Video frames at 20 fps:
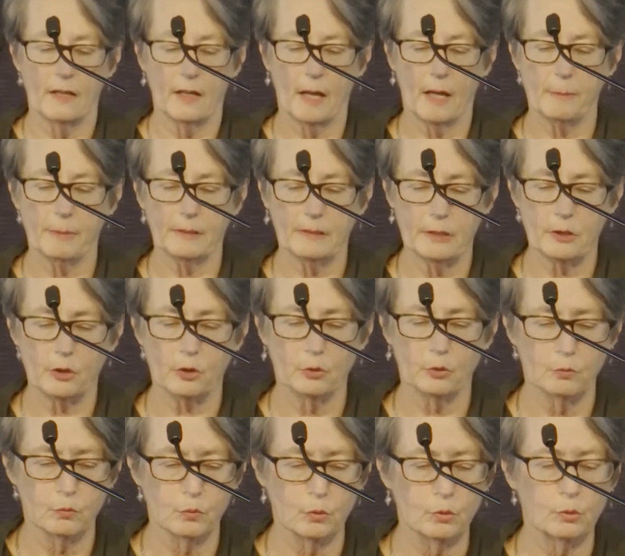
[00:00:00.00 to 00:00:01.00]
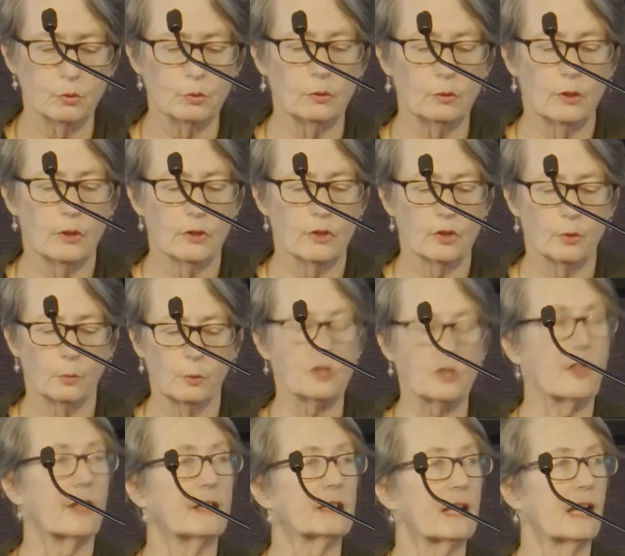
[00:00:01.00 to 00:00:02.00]
a political rule to
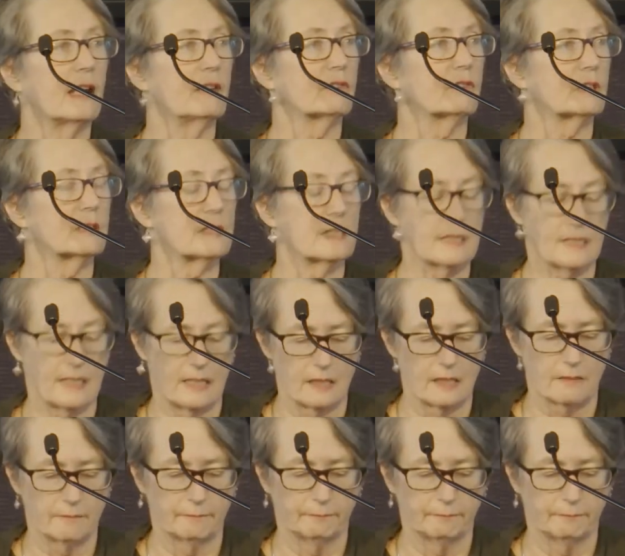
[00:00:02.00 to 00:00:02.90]
which they gave consent.